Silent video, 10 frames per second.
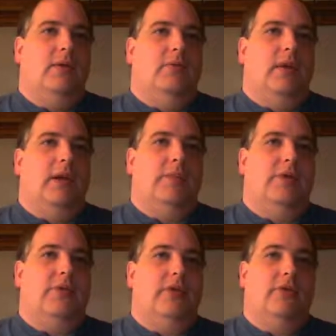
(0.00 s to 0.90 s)
write
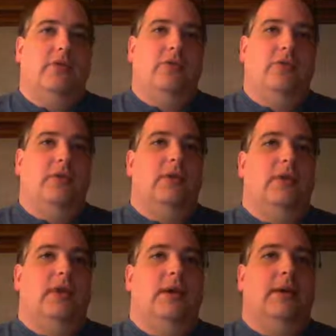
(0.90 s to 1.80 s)
message.
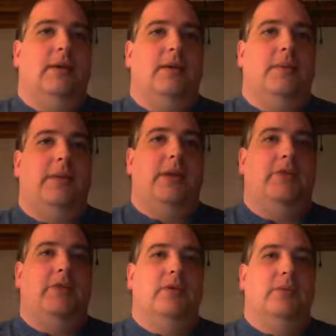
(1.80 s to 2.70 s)

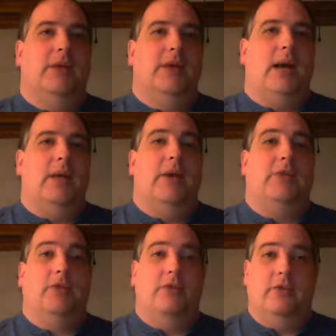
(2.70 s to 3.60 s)
This is going to be an
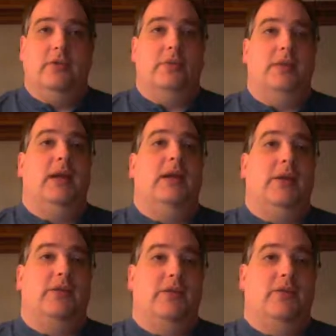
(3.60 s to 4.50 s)
iMessage. It can be any
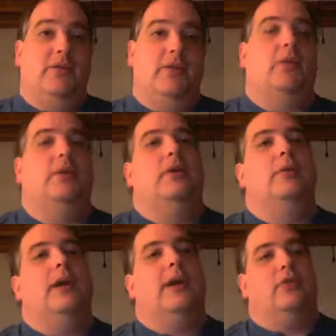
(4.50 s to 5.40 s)
message. Oh, you know
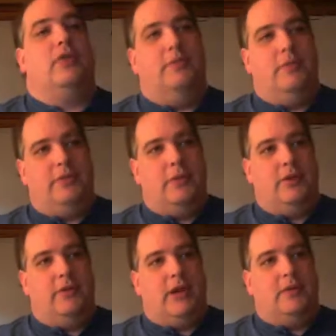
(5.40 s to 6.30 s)
what? Actually, before we
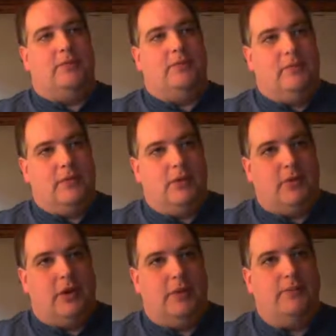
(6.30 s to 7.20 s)
do that,
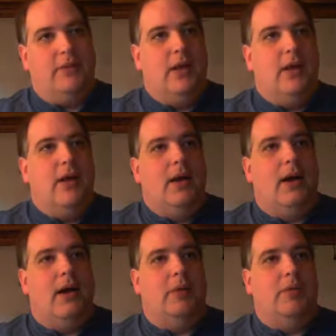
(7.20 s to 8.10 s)
sorry.
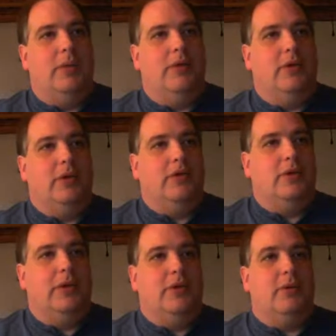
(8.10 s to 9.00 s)
What we really
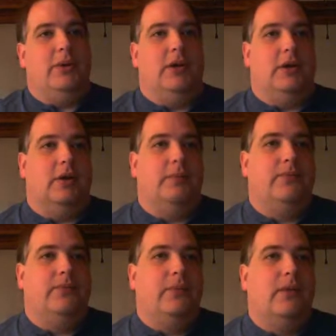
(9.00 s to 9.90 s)
should be doing here,
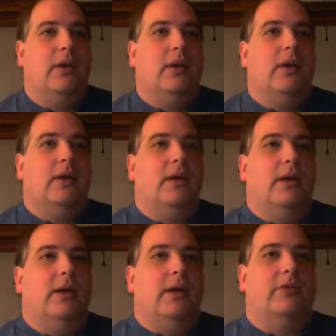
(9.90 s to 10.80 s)

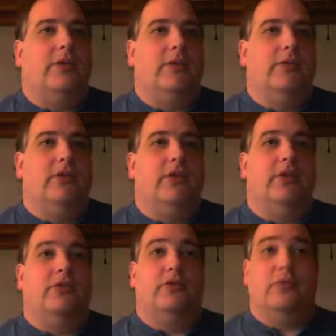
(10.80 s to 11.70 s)
instead of returning
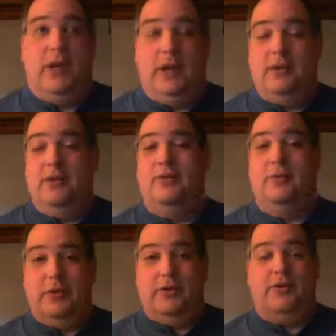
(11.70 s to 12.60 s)
a string,
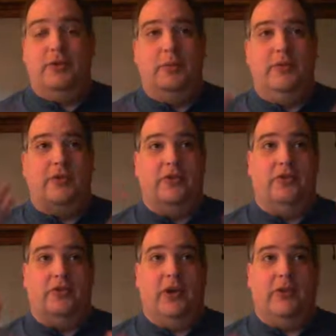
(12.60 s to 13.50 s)
which assumes this is
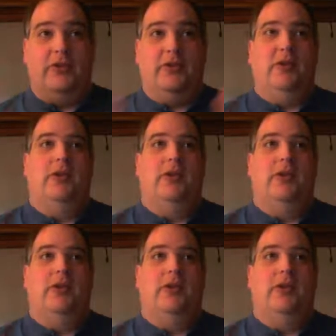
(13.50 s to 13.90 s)
just